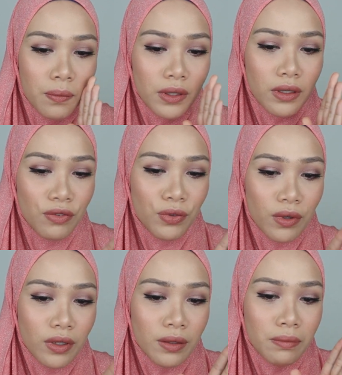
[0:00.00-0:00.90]
But if you
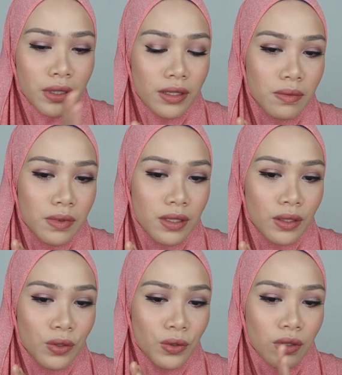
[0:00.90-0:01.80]
are in medium
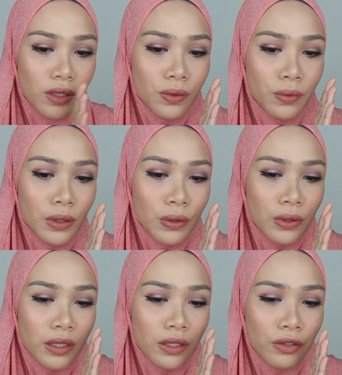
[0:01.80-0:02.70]
skin tone, it would
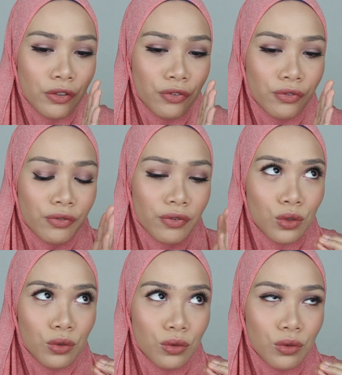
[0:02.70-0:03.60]
look kind of
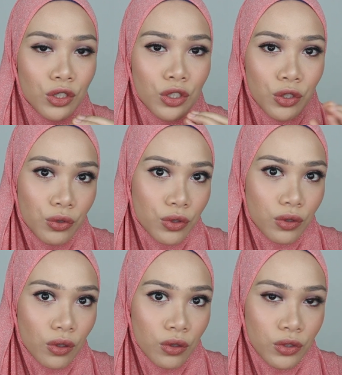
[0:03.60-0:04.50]
too nude
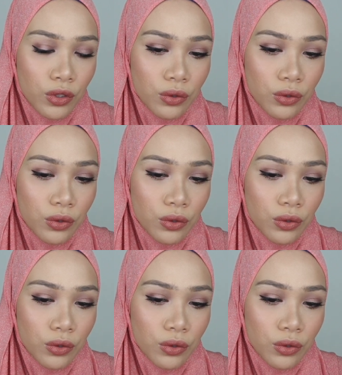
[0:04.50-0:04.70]
on